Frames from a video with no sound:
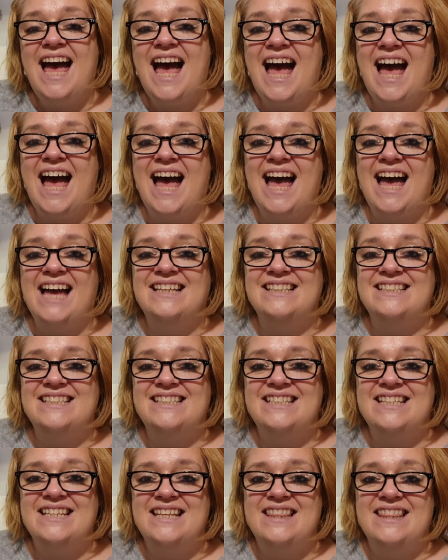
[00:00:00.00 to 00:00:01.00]
and
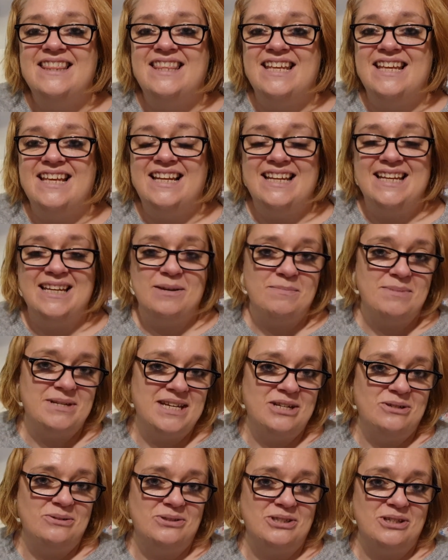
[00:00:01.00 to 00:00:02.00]
the leek and
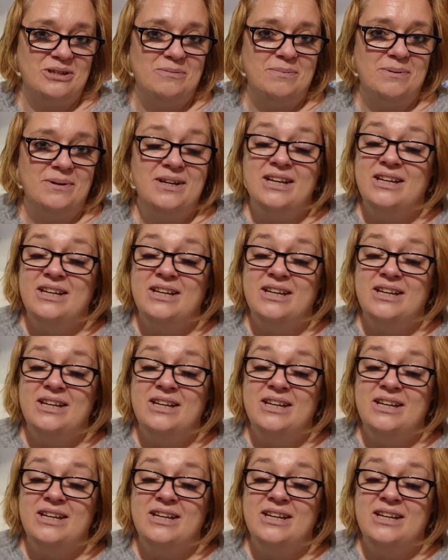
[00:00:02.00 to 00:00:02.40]
potato soup.